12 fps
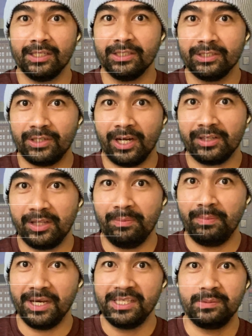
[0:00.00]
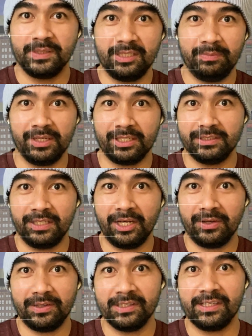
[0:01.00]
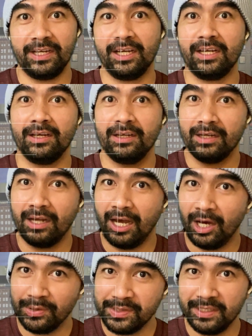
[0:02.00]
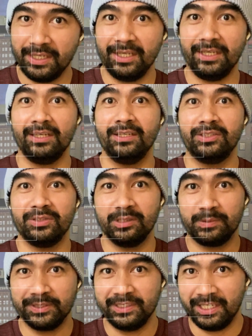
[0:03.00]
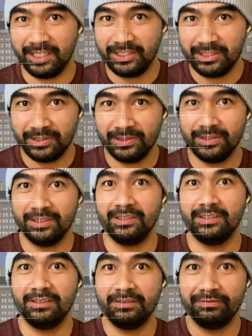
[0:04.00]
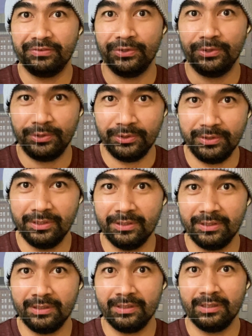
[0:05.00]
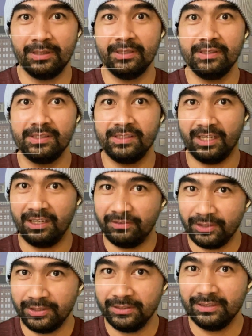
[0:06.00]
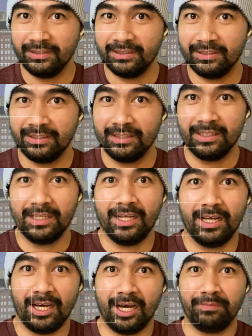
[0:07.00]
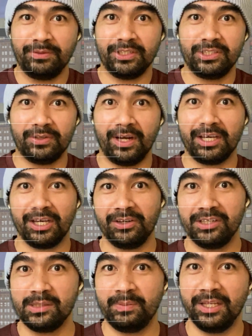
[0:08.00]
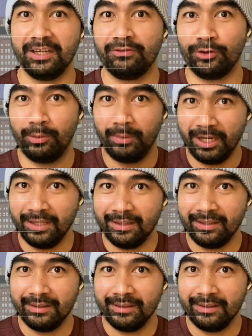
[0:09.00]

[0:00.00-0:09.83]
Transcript: track them by specific categories like housing, transportation, food, cell phone. After tracking your spending for a month,